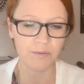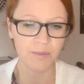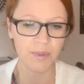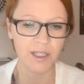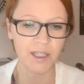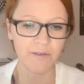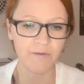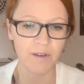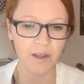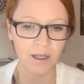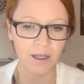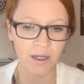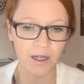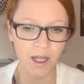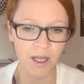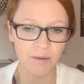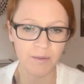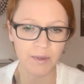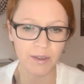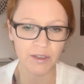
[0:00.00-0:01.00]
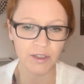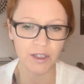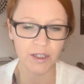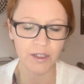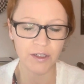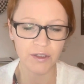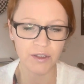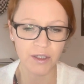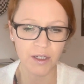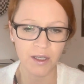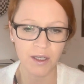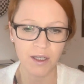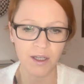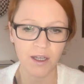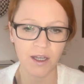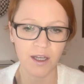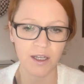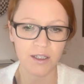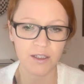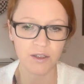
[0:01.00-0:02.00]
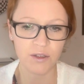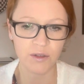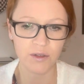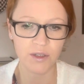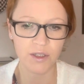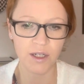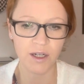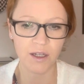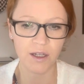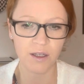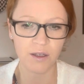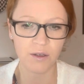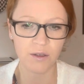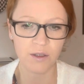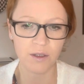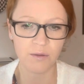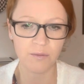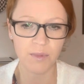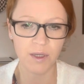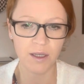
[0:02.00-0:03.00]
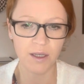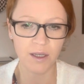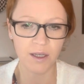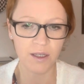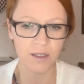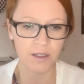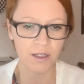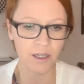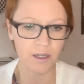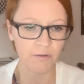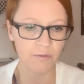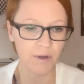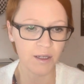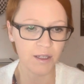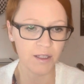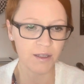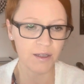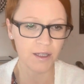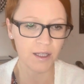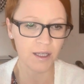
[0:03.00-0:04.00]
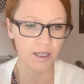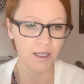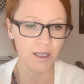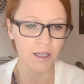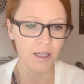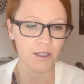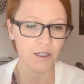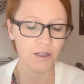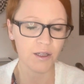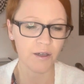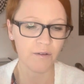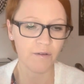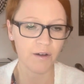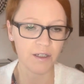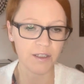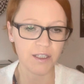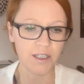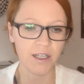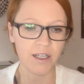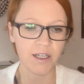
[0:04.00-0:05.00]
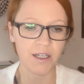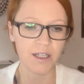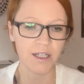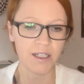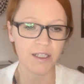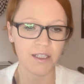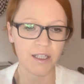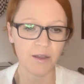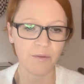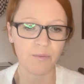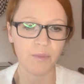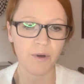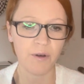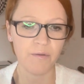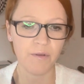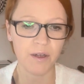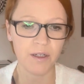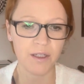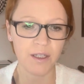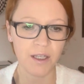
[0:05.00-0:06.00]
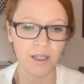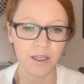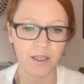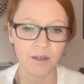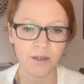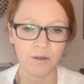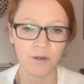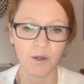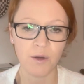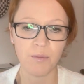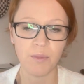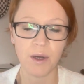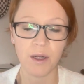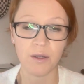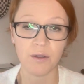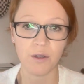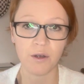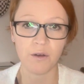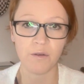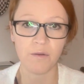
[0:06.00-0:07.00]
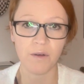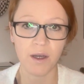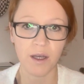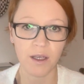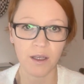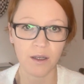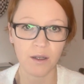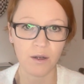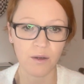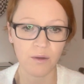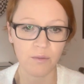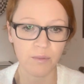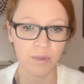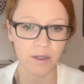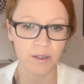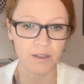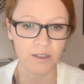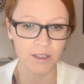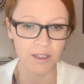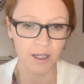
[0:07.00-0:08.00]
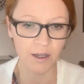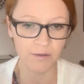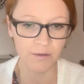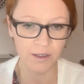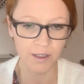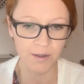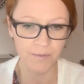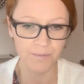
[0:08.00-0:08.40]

between climate change and social economic inequality towards increasing poverty in global north and global south.